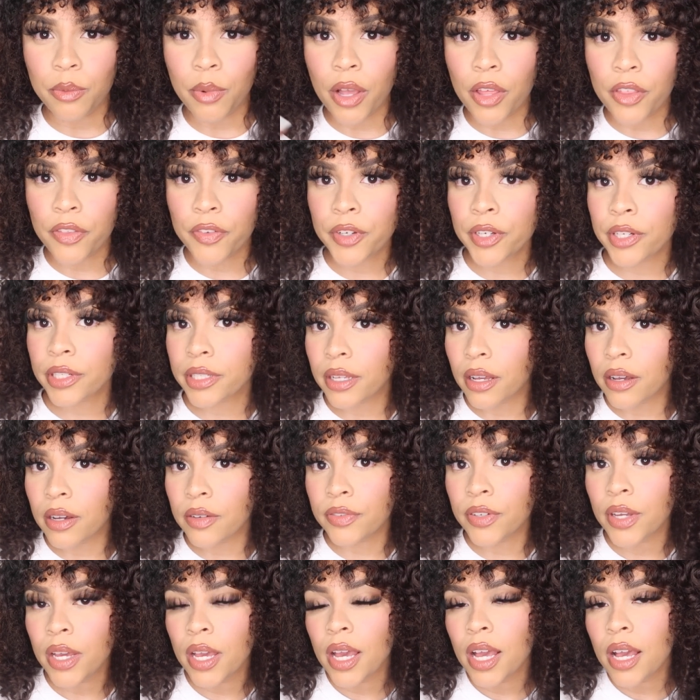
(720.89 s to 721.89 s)
and wealth for
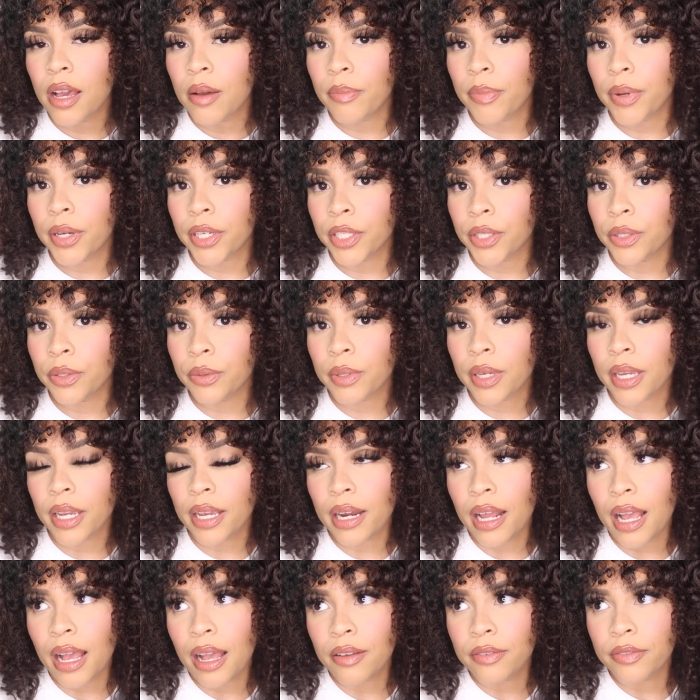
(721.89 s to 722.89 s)
yourself, but you
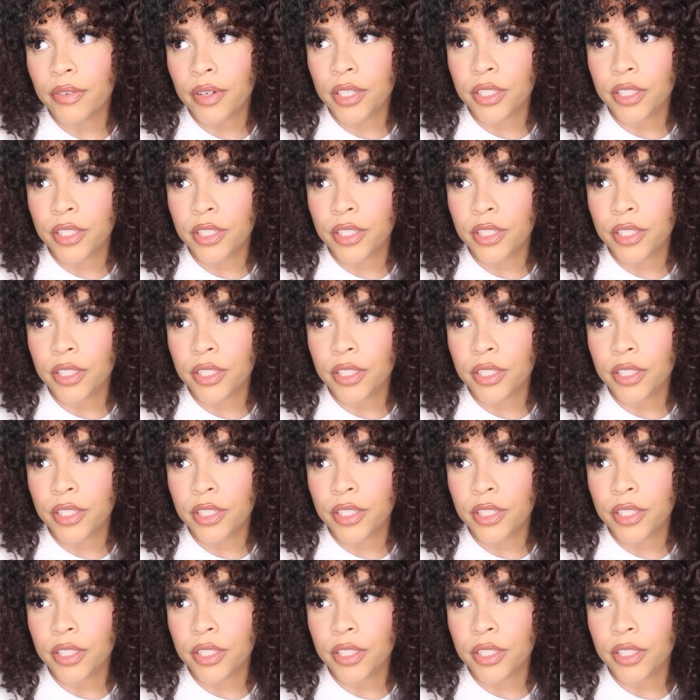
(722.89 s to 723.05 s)
can have